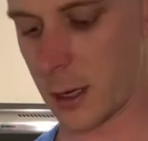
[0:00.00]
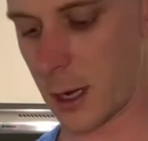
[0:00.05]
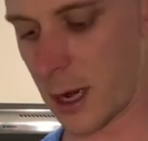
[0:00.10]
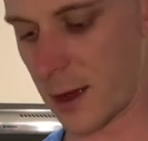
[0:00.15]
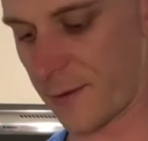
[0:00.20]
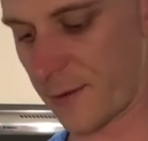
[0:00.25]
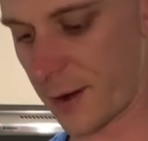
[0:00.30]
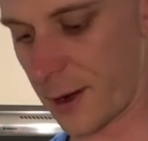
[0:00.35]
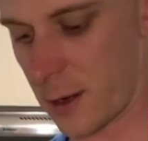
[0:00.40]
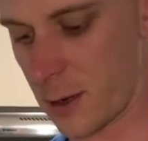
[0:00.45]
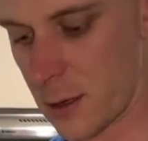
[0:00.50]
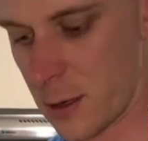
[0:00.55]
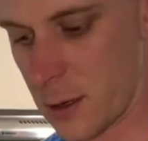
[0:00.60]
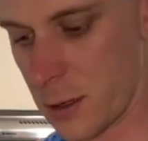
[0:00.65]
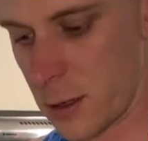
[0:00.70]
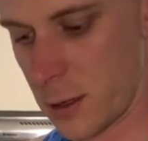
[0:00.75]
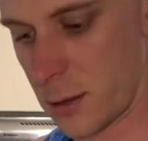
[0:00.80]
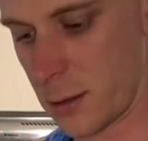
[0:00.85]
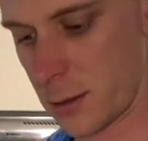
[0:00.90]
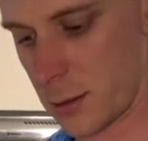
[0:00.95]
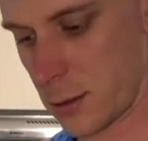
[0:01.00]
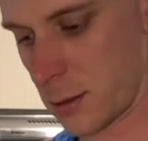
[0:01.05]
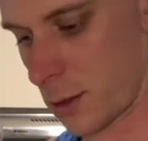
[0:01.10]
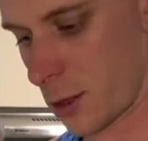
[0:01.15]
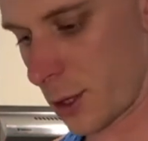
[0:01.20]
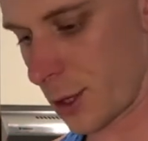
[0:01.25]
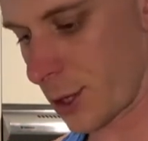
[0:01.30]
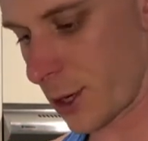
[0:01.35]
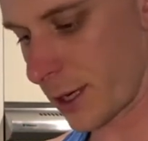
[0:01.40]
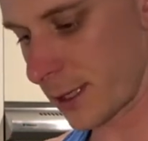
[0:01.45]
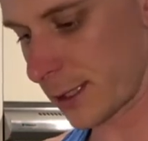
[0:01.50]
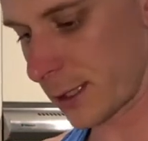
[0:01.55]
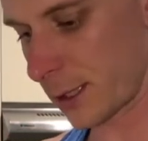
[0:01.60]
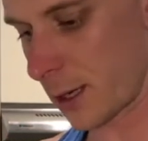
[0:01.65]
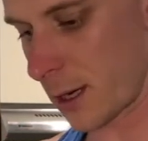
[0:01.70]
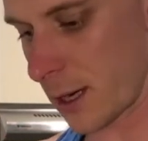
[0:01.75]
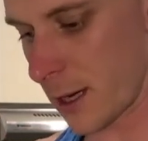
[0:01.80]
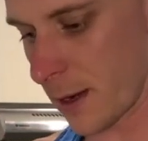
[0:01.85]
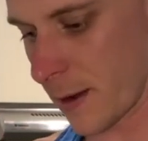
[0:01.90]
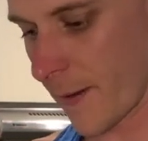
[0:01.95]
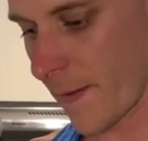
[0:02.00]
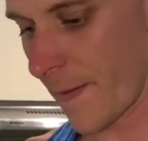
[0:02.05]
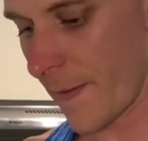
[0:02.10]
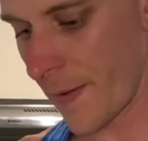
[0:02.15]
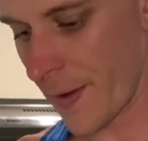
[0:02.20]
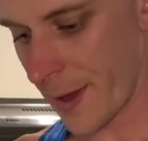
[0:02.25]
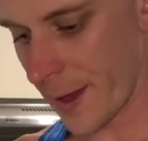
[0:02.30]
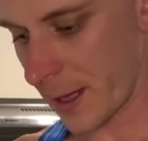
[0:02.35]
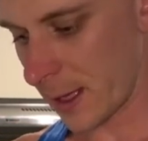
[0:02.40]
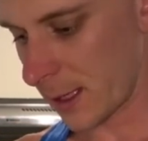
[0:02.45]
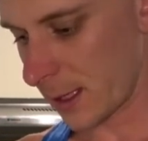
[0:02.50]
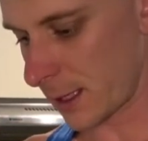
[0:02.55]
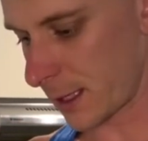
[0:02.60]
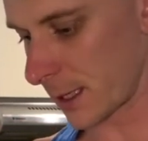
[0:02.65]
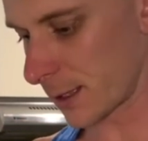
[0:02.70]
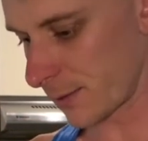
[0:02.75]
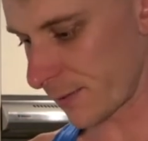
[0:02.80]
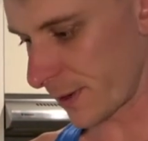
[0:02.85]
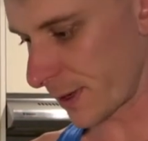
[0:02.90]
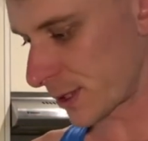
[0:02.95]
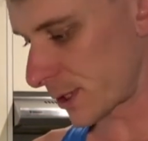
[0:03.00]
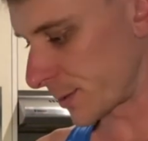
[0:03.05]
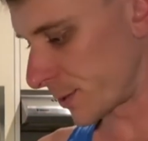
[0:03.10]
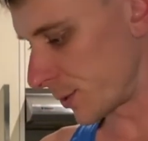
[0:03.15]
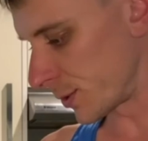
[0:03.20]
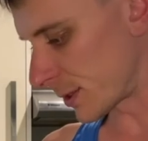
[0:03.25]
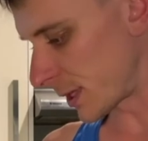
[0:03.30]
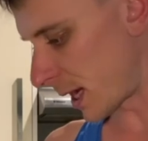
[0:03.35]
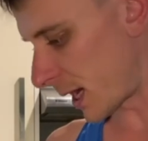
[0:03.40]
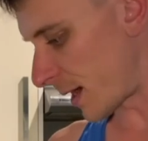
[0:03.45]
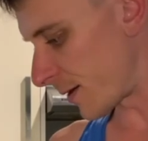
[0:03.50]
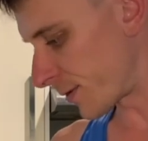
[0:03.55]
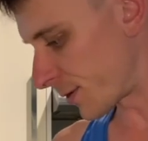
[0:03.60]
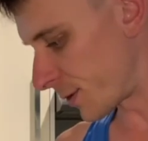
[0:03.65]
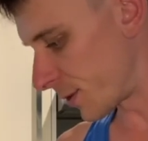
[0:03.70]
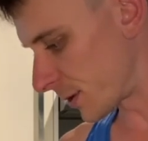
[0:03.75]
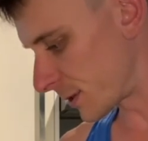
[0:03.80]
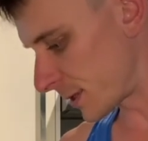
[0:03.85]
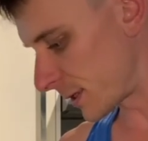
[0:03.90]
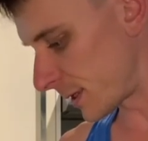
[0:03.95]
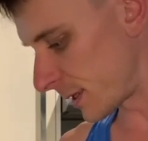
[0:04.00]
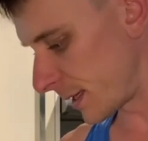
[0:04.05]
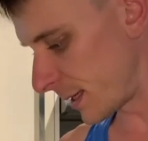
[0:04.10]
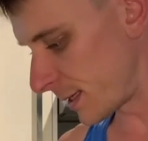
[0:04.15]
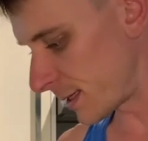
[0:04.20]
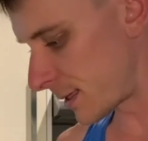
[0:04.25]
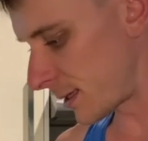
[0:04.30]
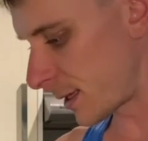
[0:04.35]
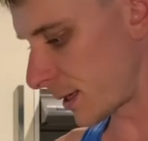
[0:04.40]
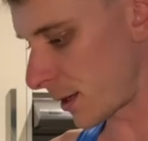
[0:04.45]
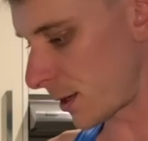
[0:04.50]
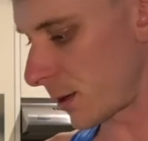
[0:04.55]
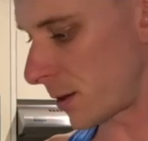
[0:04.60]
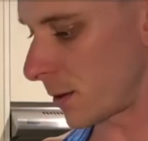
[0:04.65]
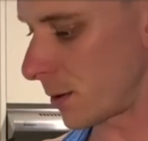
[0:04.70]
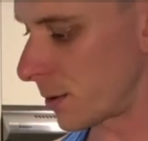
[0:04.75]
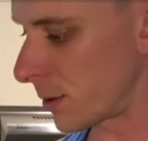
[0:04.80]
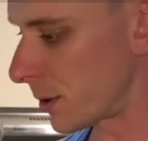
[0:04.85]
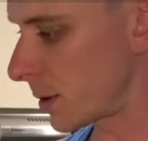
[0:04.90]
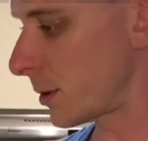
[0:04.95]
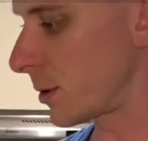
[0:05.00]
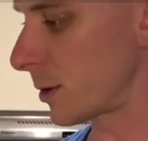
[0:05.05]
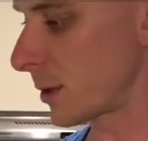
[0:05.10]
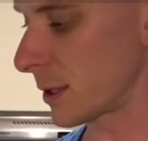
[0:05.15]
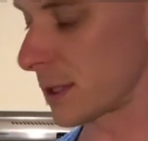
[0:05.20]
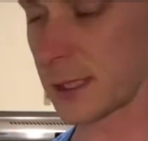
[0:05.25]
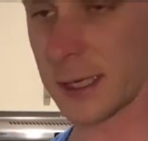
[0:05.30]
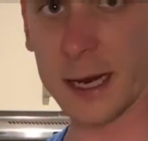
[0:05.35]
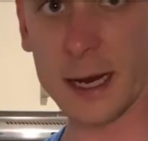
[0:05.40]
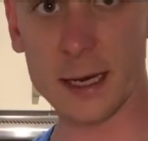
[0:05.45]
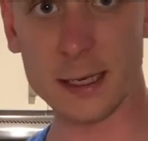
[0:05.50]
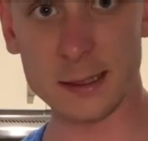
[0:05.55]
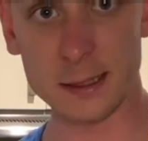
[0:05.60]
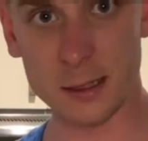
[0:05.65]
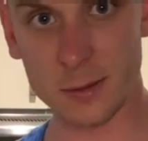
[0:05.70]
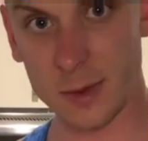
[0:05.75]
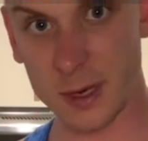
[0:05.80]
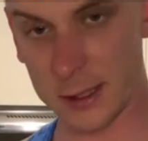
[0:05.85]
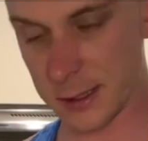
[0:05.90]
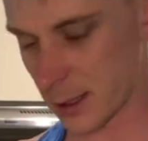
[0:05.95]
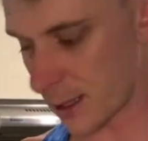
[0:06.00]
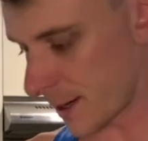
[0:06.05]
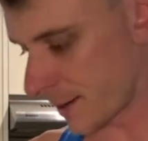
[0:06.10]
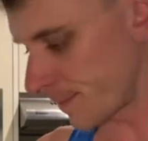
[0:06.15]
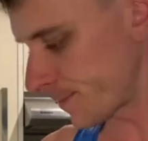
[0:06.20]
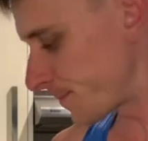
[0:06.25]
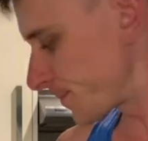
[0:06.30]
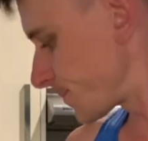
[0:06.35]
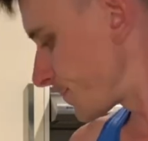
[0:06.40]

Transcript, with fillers: half an hour on nice and high. Get the vegetables half cooked at least. Then I'll cook the snags in the meantime.